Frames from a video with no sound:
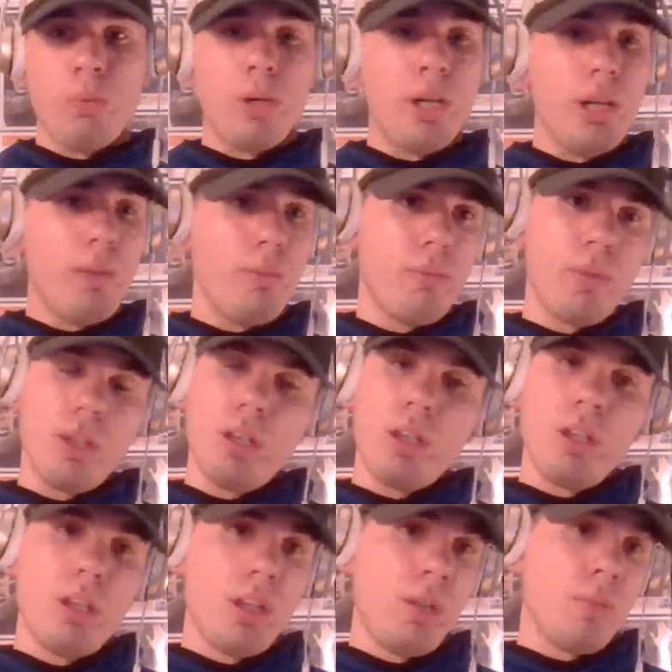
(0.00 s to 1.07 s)
but
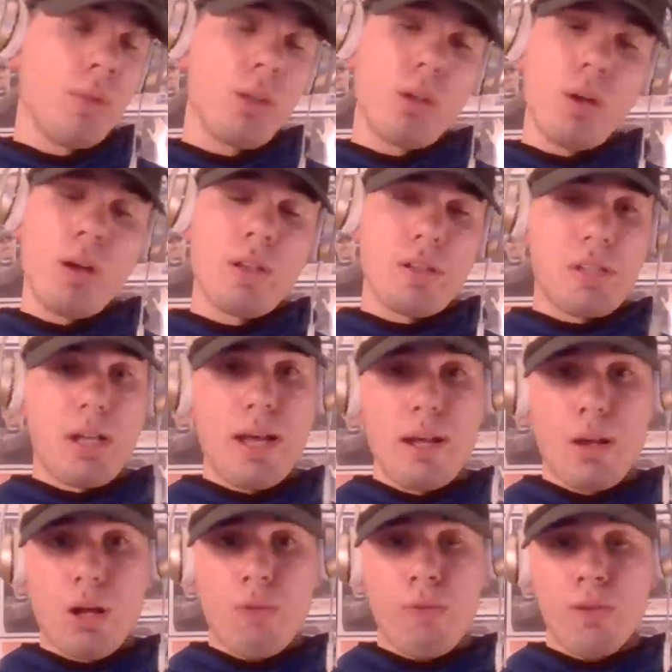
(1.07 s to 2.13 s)
I'm gonna go ahead and
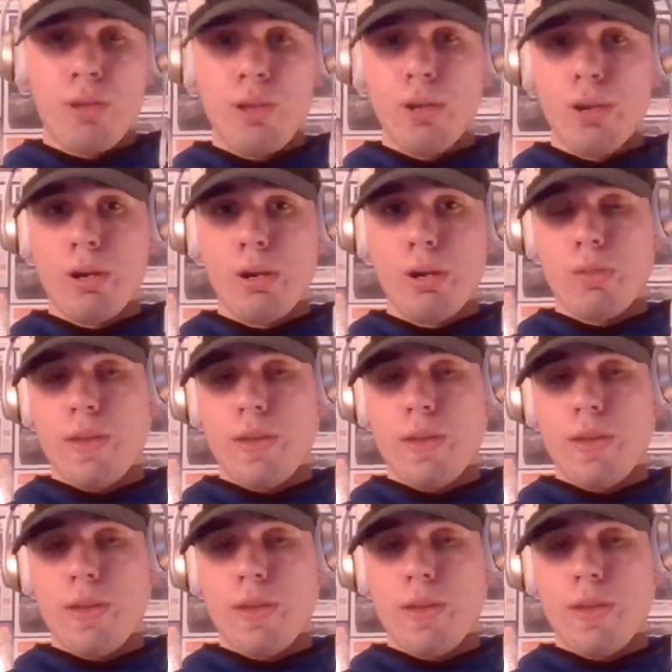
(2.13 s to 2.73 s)
sign off of here.